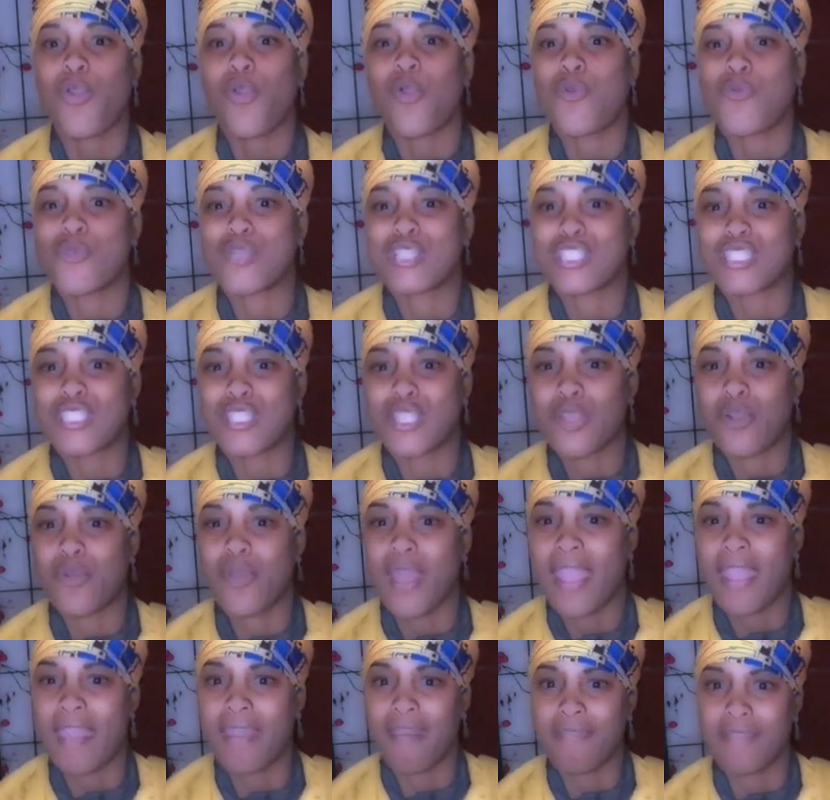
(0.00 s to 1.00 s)
we still
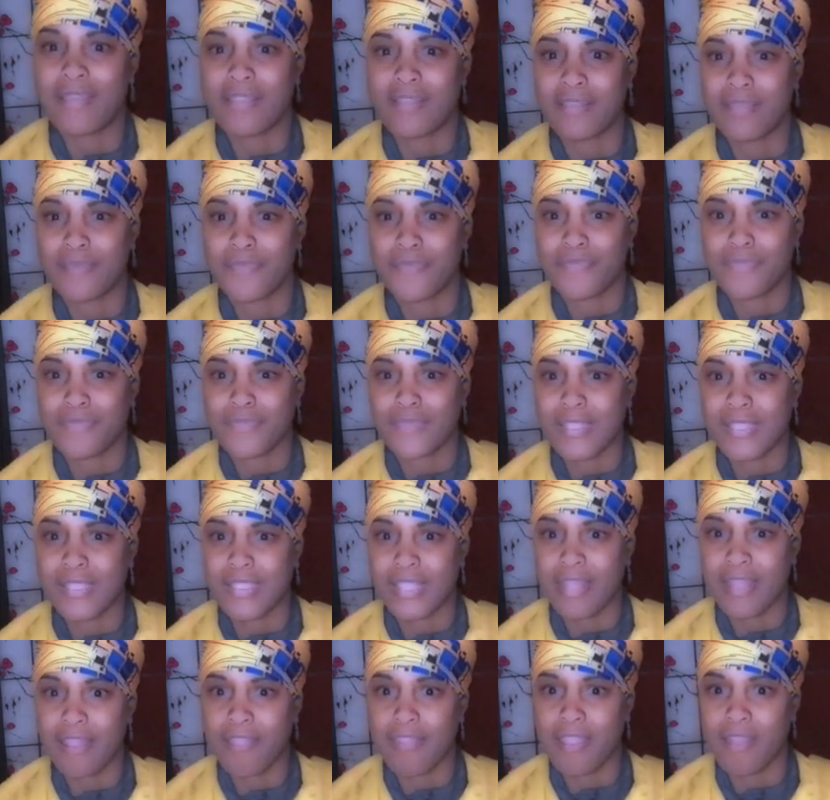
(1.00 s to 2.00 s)
have it.
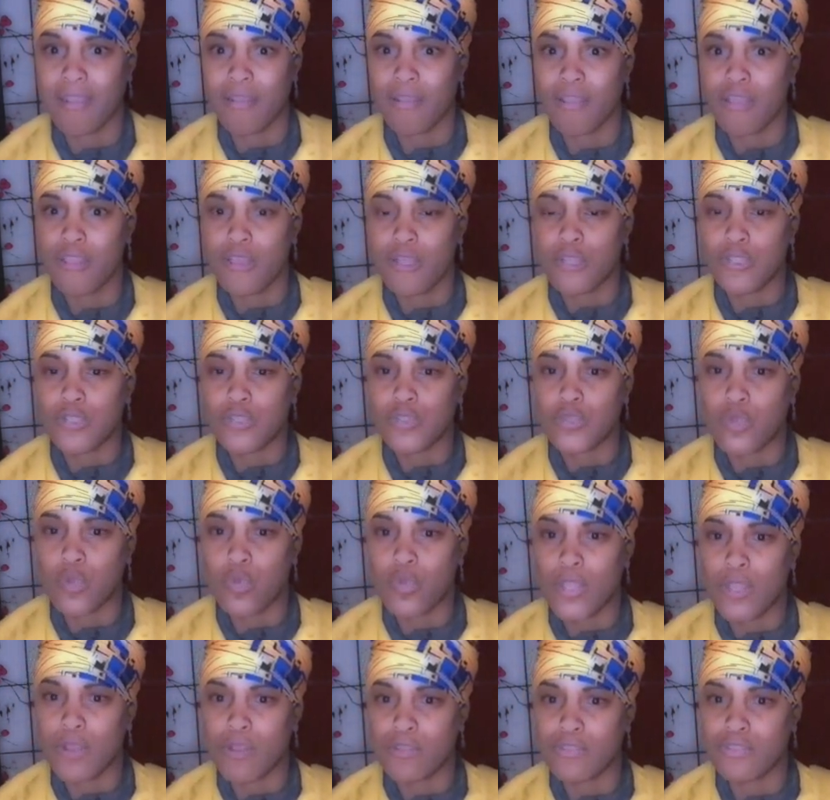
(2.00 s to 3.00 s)
See that there? So
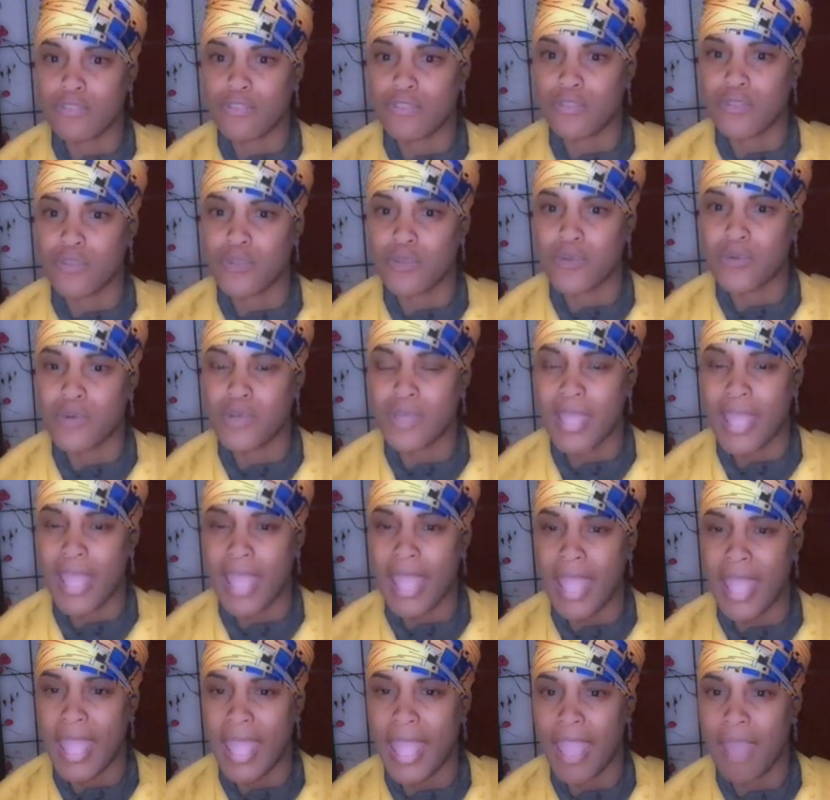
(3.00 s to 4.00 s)
we are still
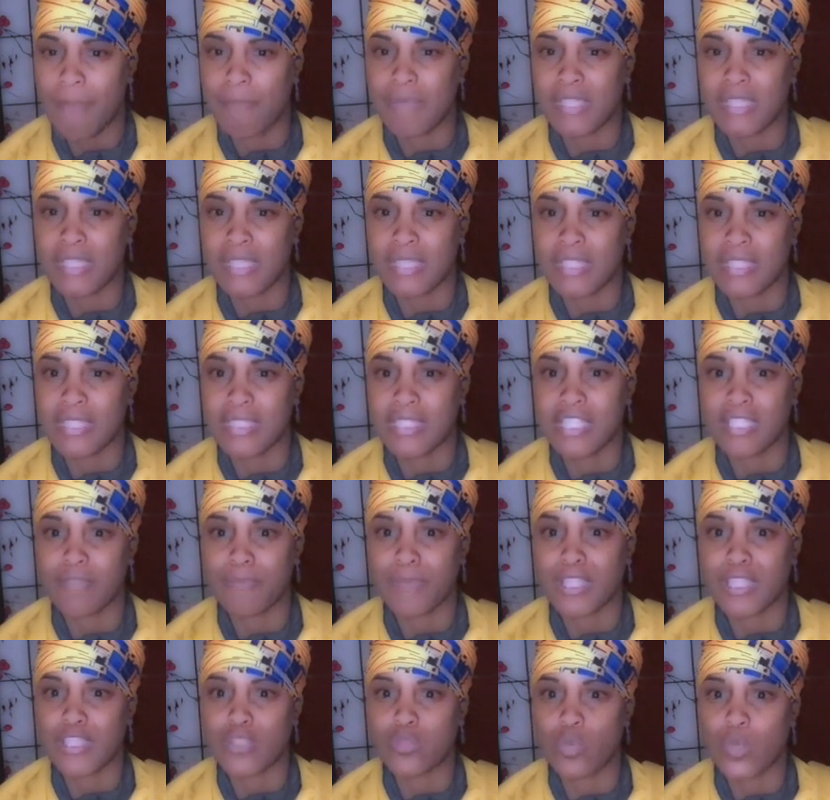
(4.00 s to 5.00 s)
happy and content
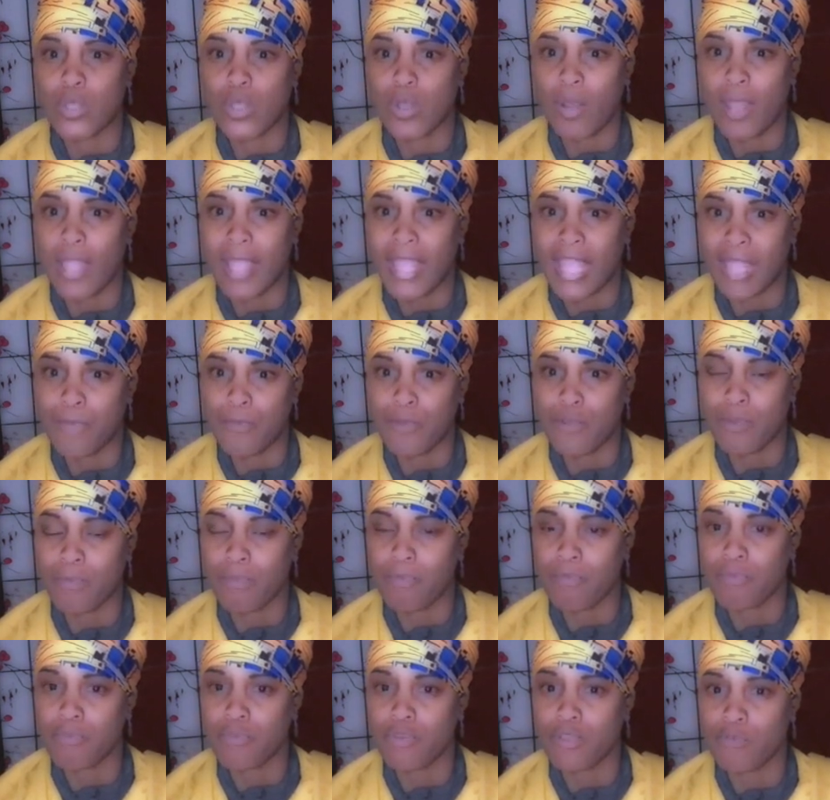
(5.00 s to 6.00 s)
because we are able to
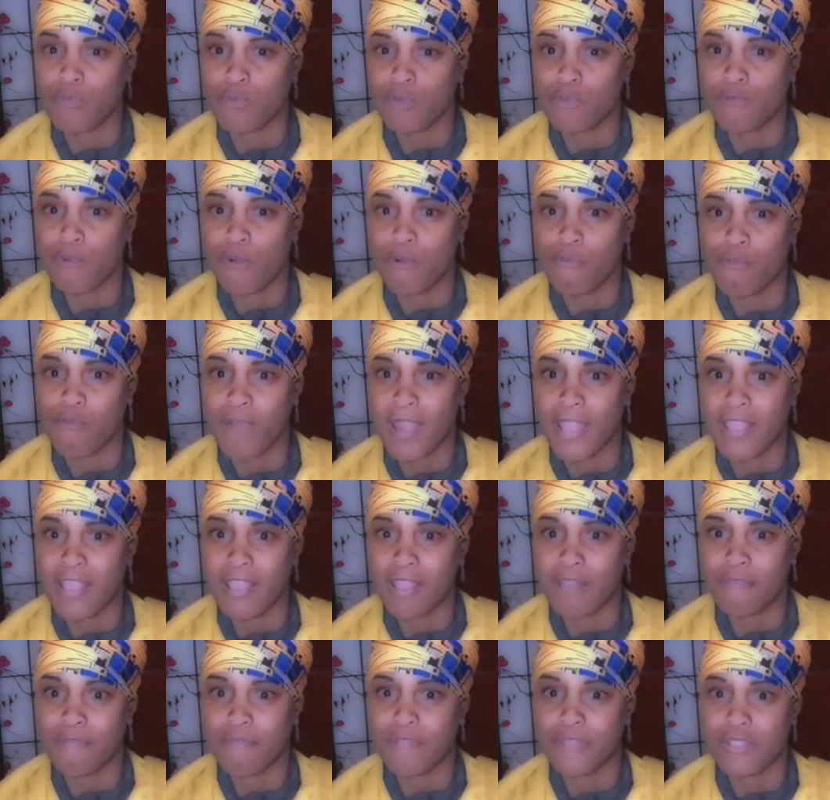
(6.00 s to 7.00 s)
put a roof over our
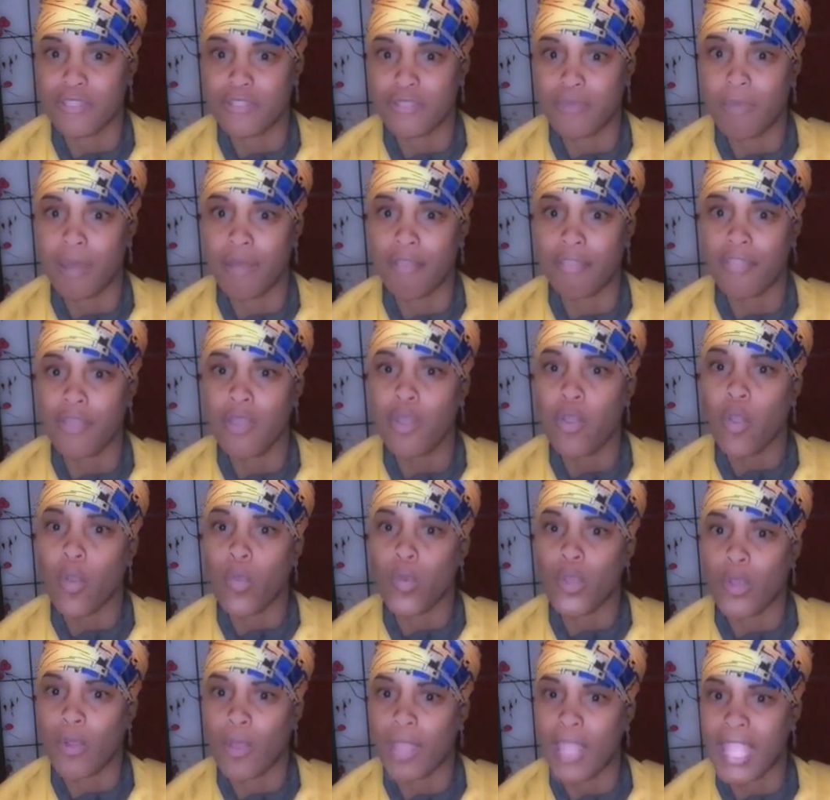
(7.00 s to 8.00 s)
head for this month.
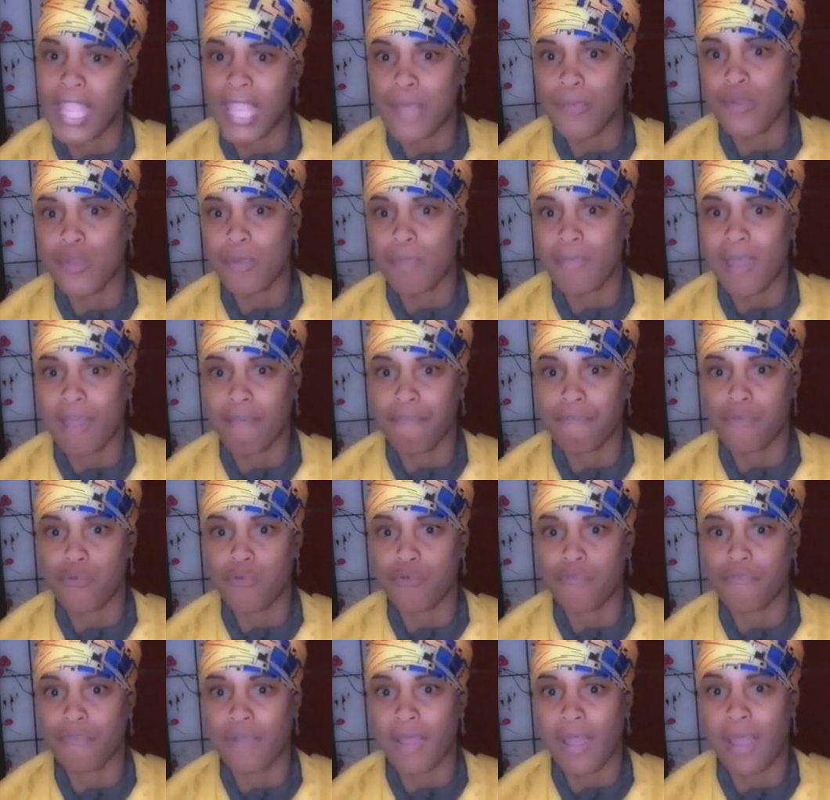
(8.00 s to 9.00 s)
We are able to buy
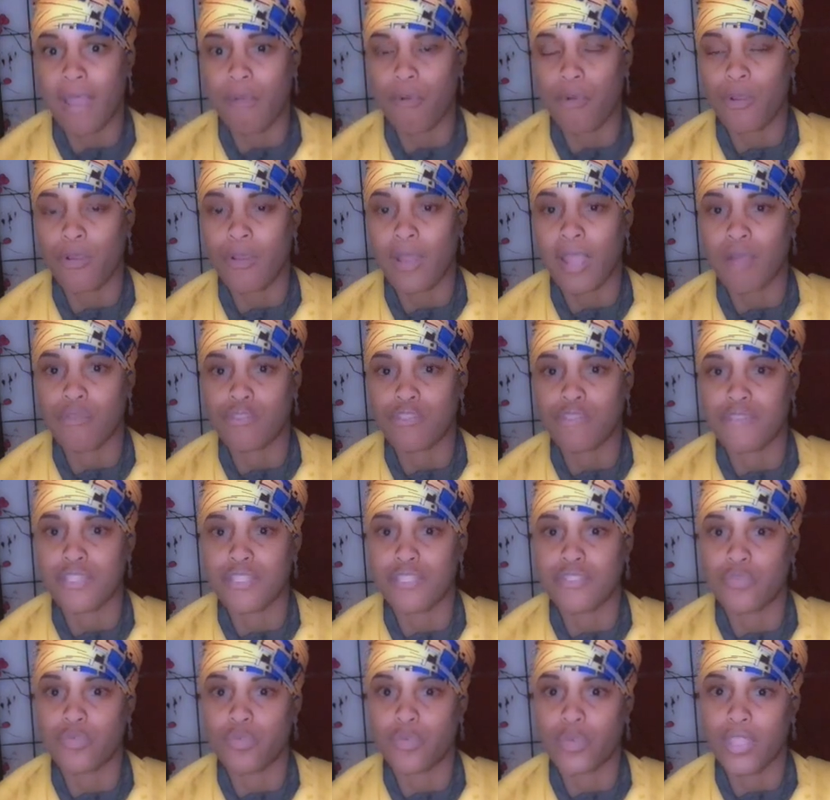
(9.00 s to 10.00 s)
food for our house for
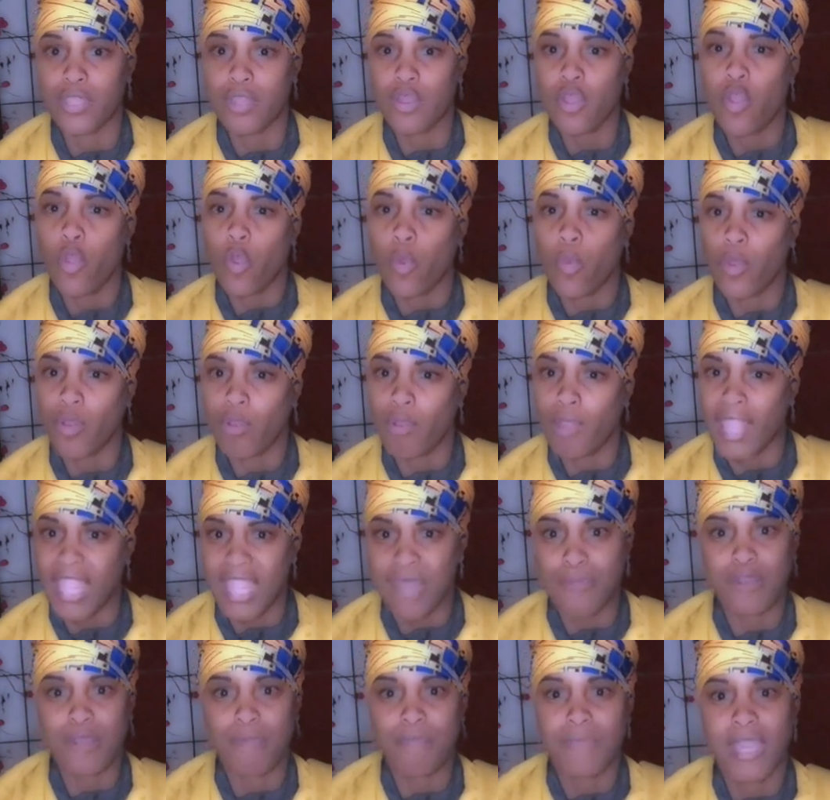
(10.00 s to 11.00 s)
this week. We are
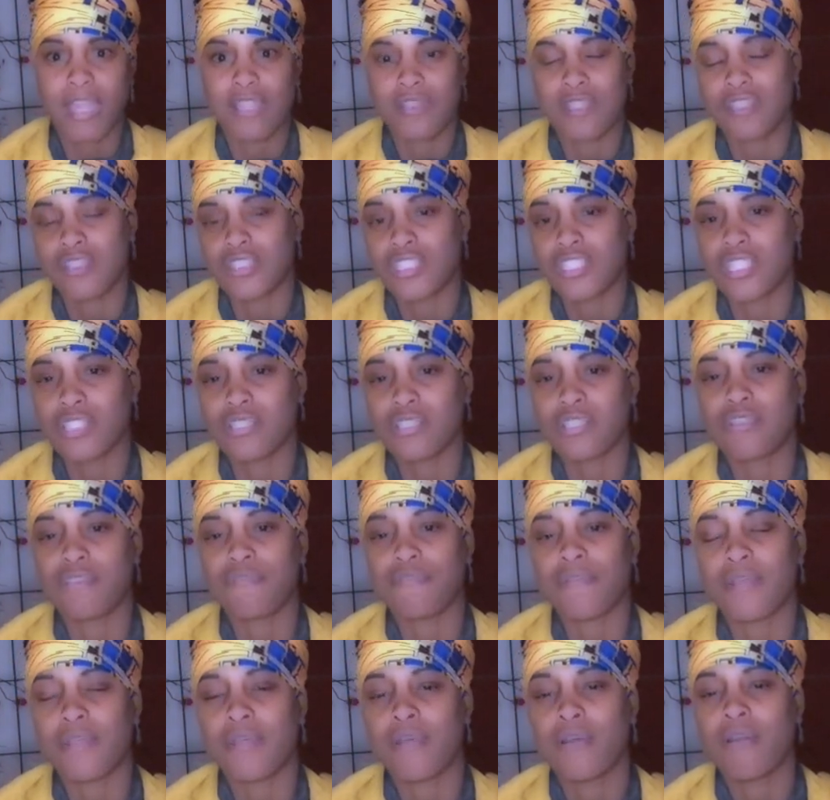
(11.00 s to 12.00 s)
able to pay the utilities
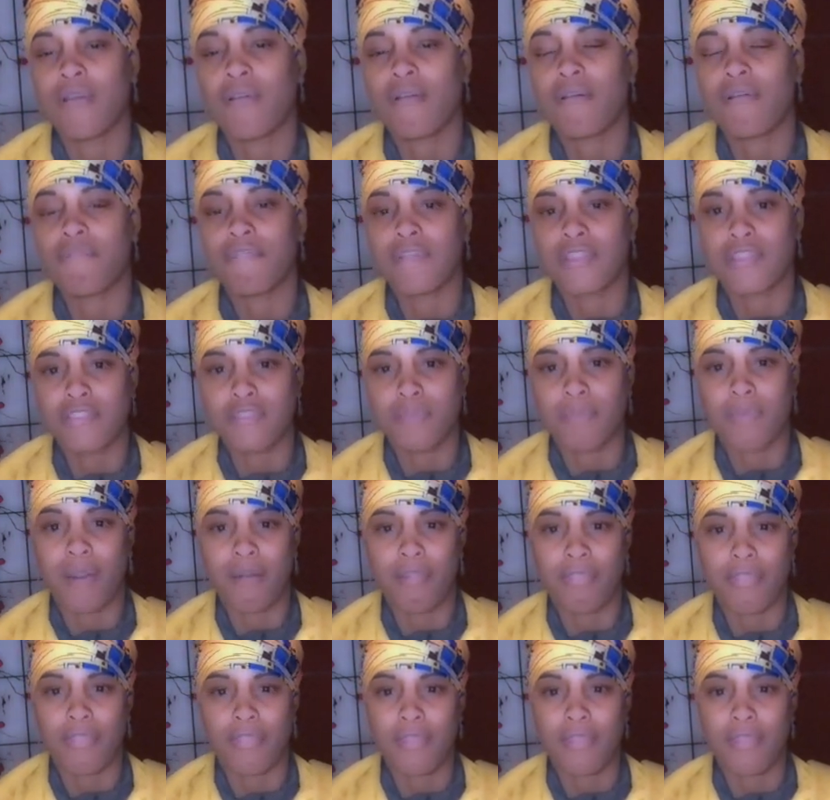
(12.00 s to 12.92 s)
for, for this month.